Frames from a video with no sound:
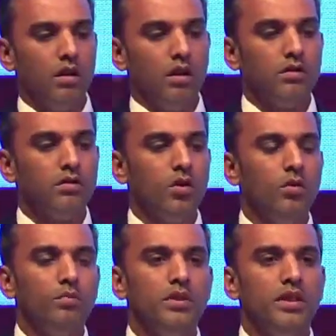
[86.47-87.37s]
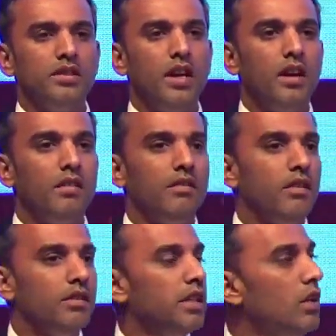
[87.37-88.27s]
So this is our
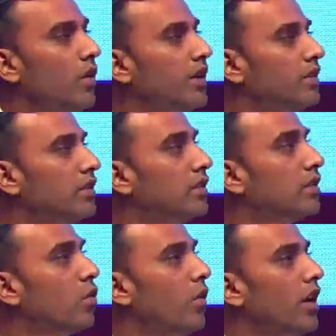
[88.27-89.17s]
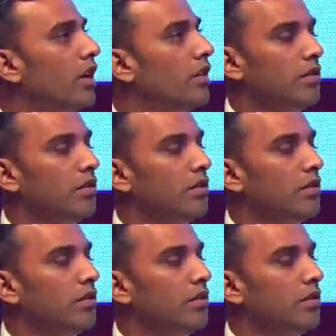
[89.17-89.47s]
Silvin's quick